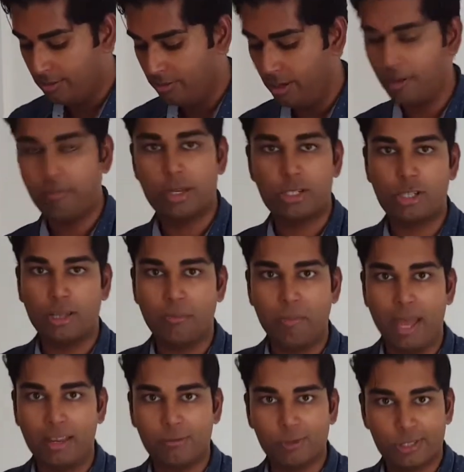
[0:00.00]
Very much like
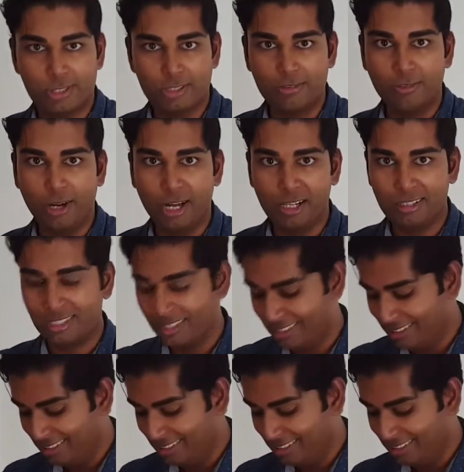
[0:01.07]
Man vs. Wild.